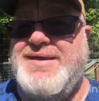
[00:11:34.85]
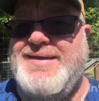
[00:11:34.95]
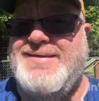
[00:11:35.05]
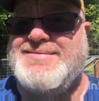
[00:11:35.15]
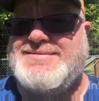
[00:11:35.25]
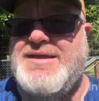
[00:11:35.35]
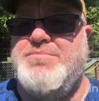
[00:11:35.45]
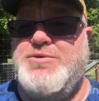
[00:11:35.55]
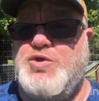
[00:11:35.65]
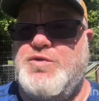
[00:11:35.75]
it is a
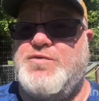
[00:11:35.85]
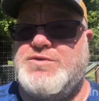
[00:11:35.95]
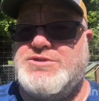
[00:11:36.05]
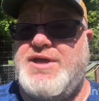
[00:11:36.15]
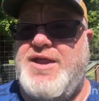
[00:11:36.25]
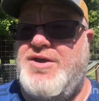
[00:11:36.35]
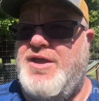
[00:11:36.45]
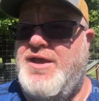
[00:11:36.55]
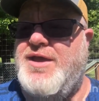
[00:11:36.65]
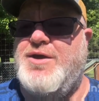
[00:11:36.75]
beautiful
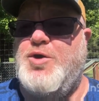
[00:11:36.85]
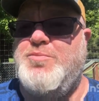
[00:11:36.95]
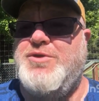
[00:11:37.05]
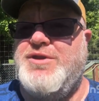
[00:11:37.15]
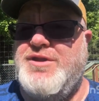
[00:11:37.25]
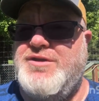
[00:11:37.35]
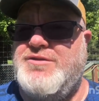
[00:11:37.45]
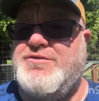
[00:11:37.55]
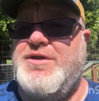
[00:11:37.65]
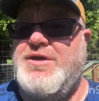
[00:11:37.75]
Saturday I hope that it
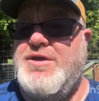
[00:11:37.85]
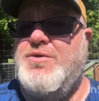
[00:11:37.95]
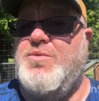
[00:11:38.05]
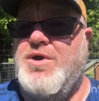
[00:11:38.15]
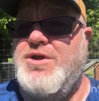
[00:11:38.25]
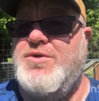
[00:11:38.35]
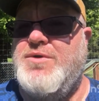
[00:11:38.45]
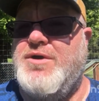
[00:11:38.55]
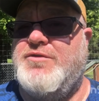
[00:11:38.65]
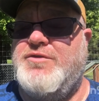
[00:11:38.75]
is where
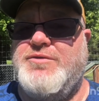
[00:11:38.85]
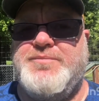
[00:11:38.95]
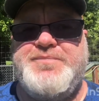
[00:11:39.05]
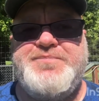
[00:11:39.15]
you are too